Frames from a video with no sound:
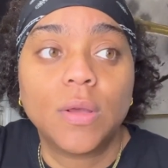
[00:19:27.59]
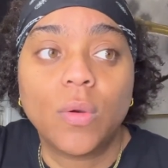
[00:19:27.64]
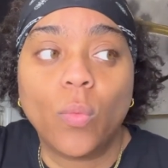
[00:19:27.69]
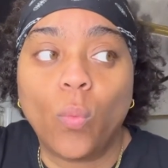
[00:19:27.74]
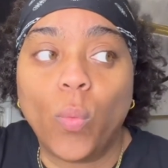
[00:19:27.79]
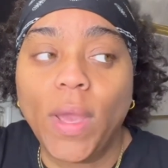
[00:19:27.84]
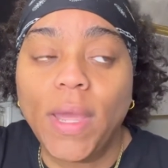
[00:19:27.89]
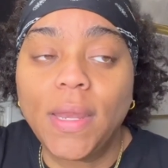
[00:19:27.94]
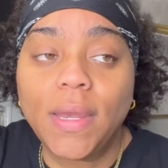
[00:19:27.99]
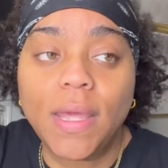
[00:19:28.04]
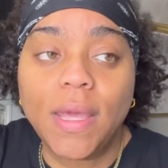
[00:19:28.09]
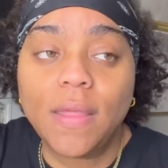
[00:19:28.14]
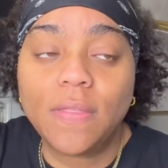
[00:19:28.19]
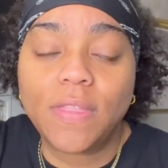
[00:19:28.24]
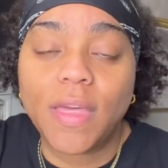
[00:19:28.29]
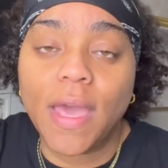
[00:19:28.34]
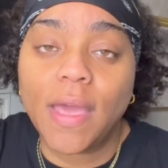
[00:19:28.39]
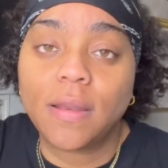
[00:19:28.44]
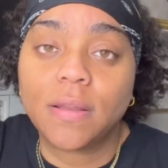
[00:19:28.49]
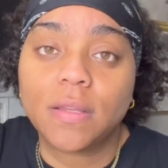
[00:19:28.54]
We need
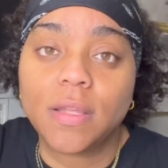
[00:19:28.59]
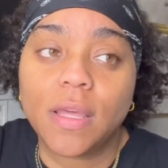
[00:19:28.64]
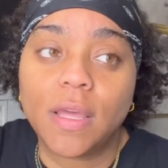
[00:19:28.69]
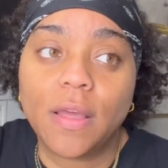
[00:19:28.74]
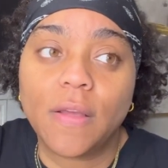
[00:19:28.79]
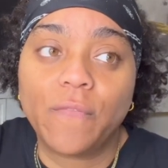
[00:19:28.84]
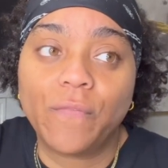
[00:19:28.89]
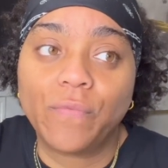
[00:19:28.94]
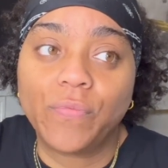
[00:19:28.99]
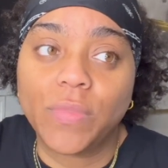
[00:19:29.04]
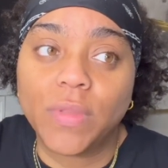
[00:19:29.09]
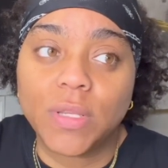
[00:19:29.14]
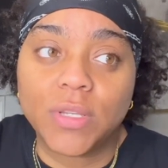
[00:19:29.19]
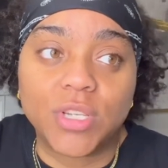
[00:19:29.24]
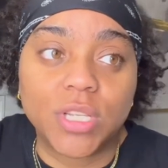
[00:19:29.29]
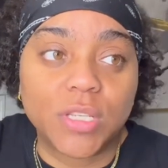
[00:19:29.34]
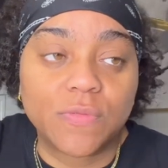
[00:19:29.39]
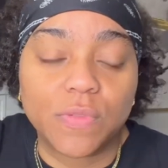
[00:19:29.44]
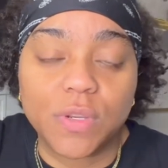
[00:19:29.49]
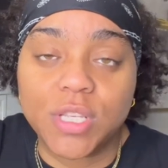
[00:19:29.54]
that
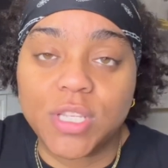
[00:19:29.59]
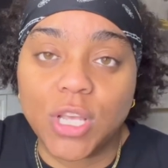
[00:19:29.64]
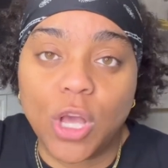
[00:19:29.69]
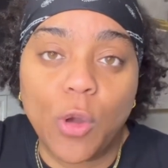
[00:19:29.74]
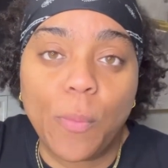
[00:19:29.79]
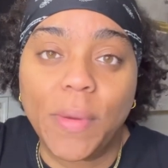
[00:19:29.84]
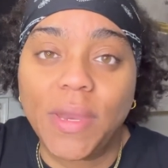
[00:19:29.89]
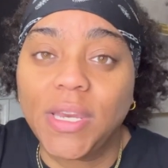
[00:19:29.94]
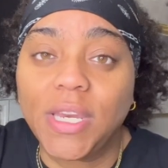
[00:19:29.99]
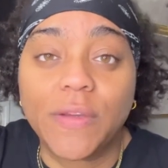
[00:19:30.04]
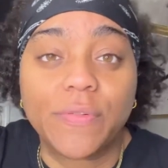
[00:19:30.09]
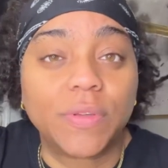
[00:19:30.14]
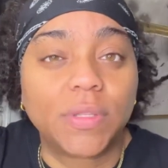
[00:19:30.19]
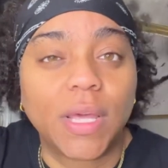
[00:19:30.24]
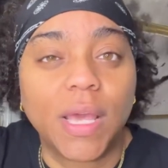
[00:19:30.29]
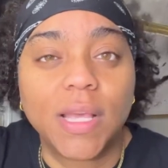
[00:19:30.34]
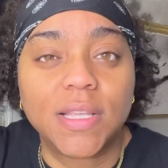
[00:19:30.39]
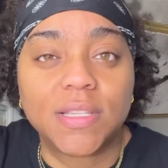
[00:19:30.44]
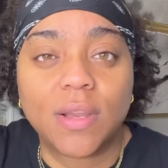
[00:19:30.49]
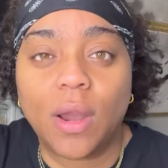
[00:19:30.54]
just for so many different
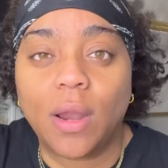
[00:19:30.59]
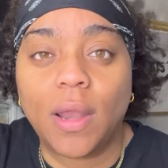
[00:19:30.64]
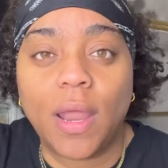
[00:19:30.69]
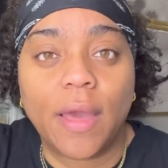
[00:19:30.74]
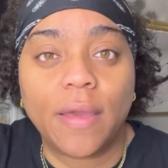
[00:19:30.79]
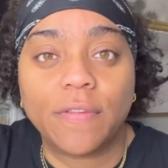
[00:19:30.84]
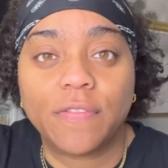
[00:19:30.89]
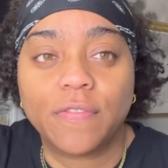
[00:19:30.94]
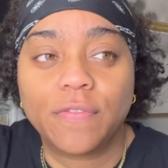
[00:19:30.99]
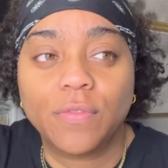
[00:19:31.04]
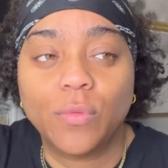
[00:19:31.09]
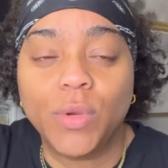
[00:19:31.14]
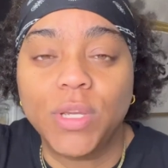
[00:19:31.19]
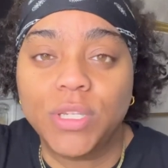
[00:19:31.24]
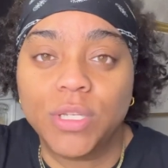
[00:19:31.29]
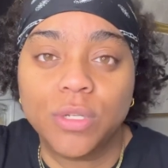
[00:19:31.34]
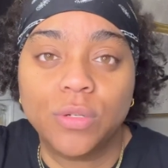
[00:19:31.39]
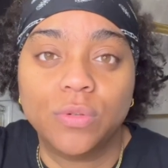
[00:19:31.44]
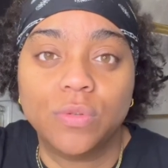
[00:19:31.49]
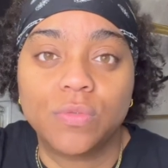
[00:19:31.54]
things in our life. We
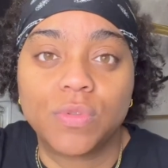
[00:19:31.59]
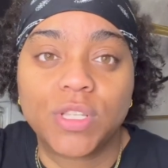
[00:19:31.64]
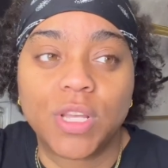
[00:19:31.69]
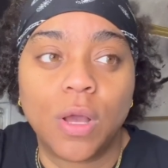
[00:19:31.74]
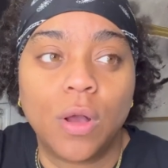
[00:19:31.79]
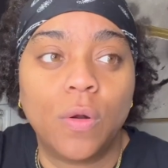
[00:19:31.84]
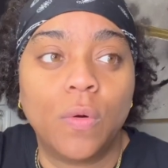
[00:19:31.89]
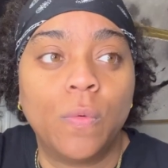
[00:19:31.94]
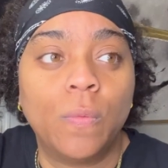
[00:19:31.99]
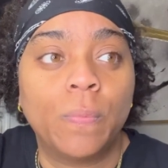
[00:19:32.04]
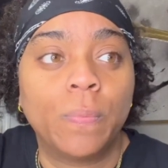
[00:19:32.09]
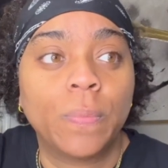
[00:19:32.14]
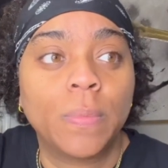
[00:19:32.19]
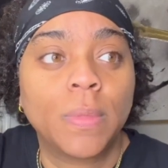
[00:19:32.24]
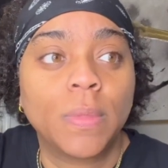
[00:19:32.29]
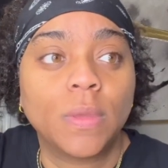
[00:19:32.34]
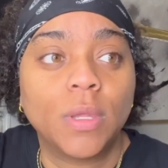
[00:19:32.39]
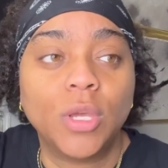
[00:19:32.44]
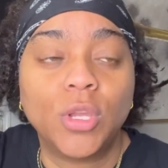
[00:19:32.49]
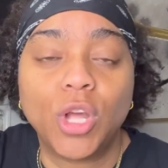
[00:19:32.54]
do. So,
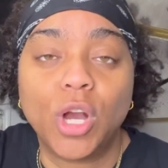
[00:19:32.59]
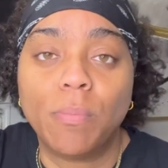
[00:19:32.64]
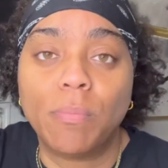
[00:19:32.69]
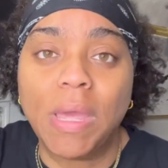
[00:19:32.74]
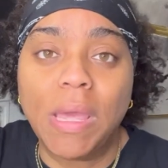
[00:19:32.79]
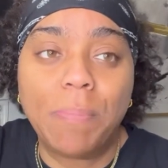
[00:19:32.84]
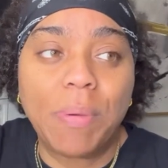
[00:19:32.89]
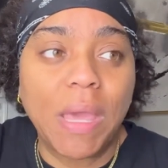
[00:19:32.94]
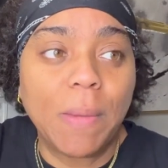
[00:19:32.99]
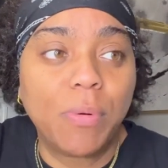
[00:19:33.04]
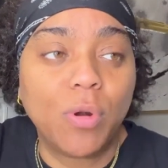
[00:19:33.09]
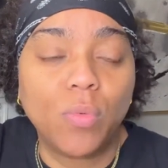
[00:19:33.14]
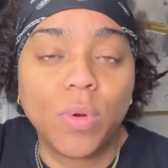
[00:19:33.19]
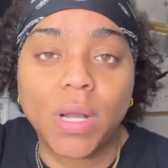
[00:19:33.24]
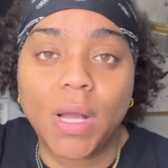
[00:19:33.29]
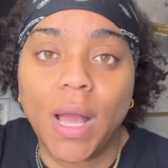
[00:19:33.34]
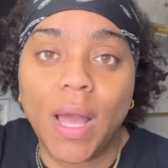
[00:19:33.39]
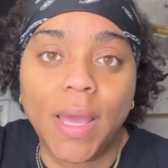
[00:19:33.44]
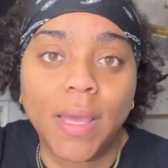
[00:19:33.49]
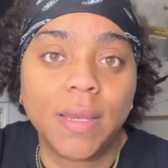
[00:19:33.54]
meet people
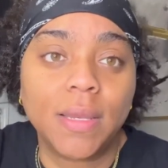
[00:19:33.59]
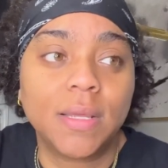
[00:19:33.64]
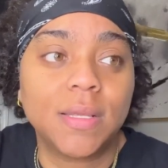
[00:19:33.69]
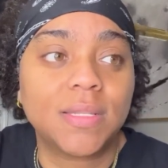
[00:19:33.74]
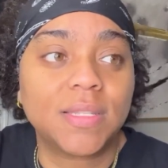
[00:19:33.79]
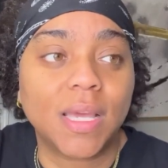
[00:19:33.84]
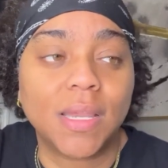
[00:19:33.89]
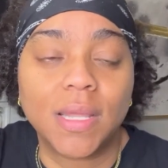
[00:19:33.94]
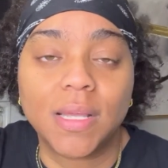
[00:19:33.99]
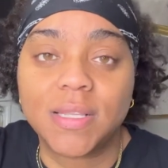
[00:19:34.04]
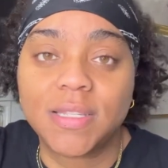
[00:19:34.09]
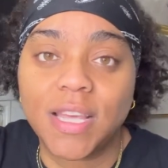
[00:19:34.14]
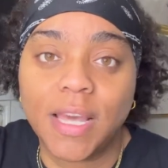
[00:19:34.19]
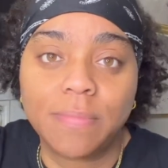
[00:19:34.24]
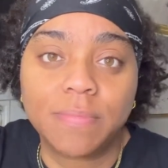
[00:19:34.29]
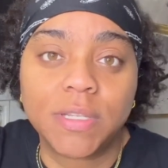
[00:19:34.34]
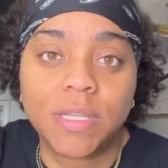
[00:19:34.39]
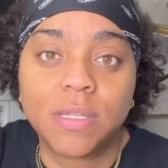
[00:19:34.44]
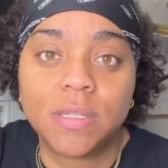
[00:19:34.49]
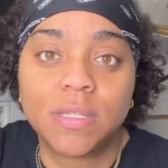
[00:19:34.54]
with kindness and
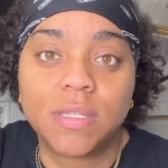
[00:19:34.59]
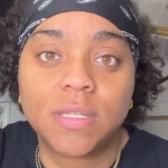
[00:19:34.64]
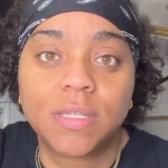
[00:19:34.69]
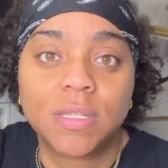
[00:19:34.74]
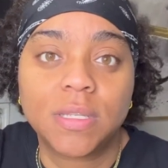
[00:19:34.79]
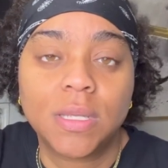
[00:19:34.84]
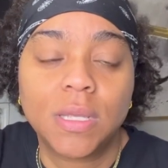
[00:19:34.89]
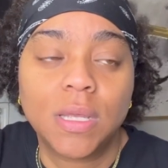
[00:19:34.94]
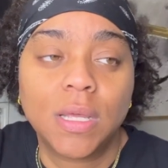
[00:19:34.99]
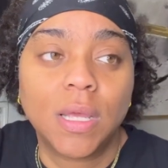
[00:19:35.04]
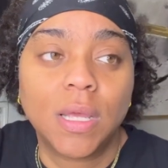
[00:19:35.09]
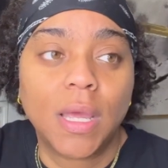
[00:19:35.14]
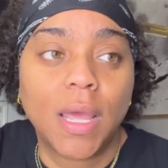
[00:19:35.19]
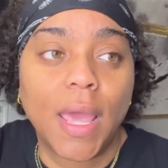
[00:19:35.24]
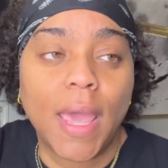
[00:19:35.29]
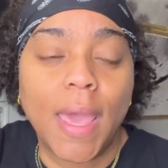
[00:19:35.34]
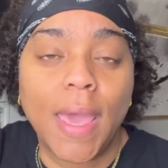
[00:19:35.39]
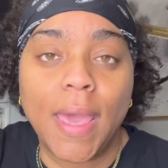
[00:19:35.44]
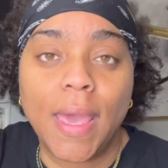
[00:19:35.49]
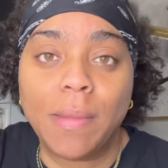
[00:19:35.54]
acceptance
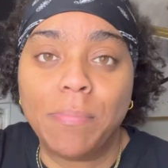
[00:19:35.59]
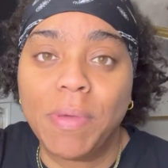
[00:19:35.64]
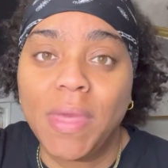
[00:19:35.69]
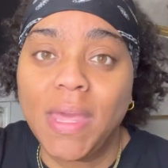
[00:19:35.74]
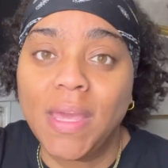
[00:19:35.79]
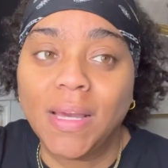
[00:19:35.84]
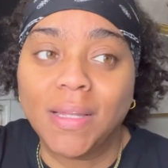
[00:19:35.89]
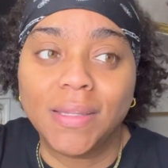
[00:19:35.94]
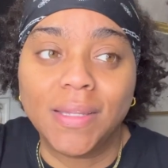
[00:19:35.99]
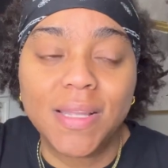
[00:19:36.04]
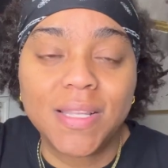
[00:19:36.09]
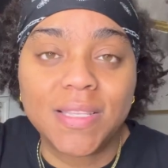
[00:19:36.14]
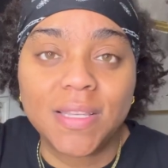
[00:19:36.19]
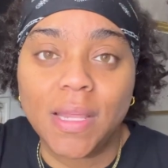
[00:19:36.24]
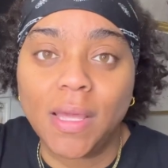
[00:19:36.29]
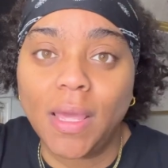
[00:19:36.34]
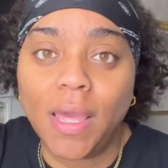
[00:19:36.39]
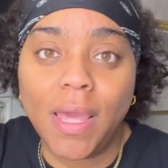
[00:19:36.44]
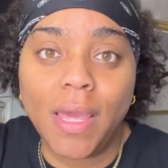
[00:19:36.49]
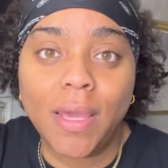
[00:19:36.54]
and being a
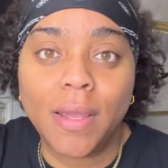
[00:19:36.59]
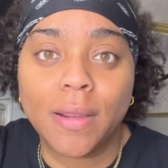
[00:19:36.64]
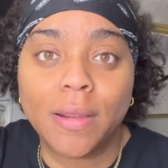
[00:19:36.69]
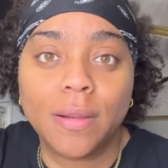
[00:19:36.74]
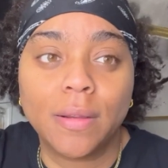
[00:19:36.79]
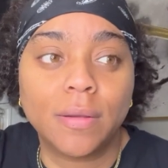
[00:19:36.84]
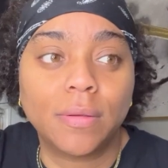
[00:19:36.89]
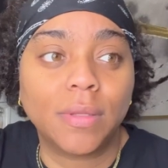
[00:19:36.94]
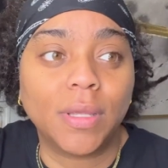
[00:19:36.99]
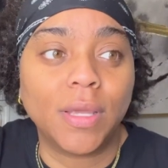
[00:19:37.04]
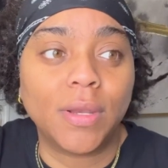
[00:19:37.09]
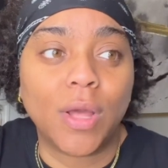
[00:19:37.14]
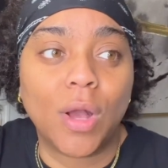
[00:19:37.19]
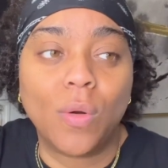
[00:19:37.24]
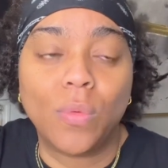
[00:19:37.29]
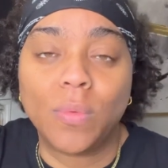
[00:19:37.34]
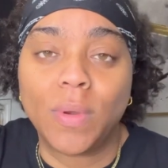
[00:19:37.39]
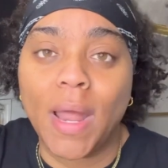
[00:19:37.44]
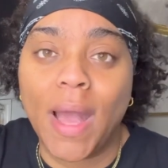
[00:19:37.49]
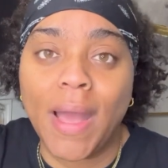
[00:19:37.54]
listening ear,
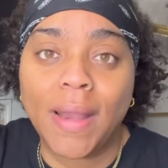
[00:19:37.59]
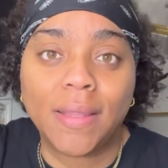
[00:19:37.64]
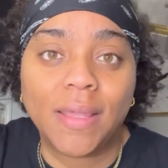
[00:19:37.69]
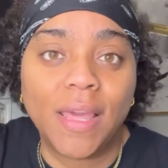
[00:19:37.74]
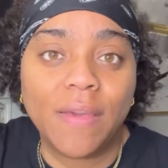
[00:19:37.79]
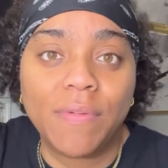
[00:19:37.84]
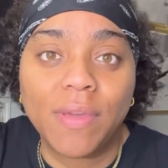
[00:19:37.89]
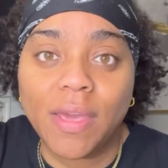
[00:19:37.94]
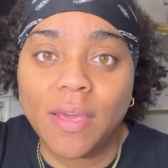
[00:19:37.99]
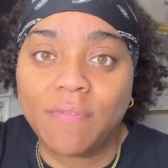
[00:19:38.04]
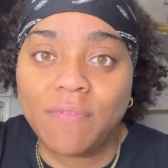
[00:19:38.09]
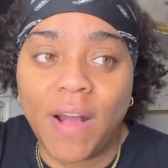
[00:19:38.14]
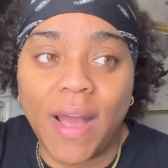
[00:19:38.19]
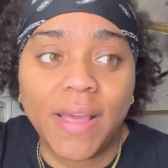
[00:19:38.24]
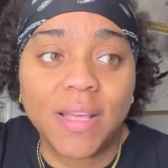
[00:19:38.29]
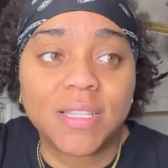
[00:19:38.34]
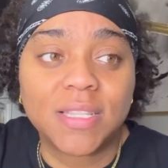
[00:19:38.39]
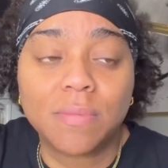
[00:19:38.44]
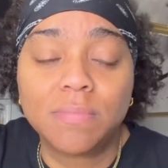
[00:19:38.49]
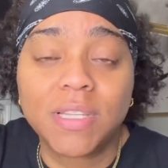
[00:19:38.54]
not giving
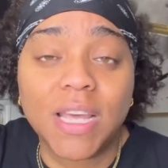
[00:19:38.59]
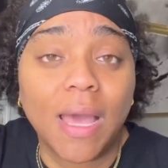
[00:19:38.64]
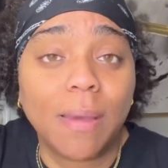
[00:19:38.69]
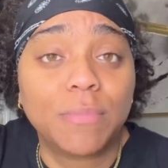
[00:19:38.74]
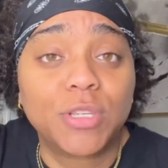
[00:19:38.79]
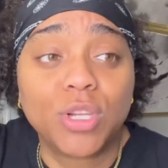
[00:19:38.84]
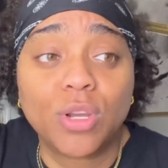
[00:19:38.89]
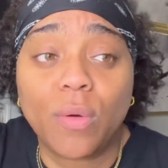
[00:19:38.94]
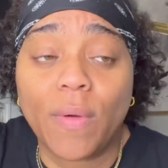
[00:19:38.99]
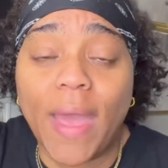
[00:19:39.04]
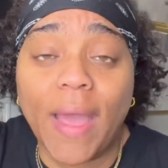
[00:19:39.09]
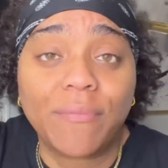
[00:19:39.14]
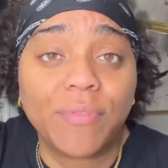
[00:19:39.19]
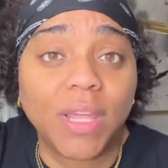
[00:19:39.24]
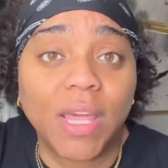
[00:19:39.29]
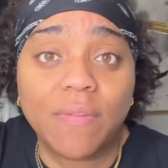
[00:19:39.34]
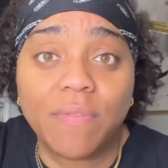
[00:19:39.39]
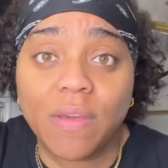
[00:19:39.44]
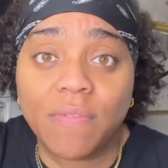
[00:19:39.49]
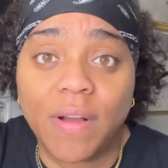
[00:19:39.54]
advice. Sometimes you don't have to
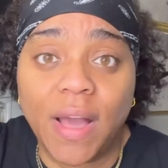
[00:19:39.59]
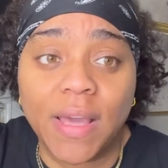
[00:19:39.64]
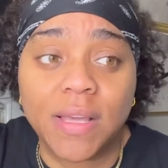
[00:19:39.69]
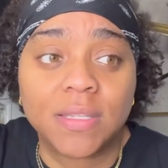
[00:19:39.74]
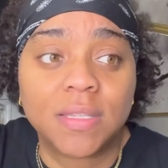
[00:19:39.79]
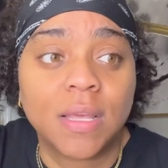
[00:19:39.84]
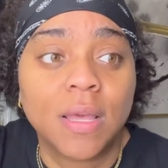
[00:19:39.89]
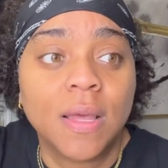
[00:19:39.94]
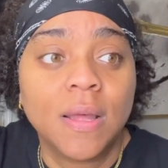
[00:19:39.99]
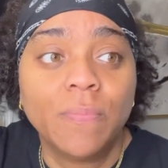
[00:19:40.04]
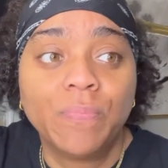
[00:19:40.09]
give advice.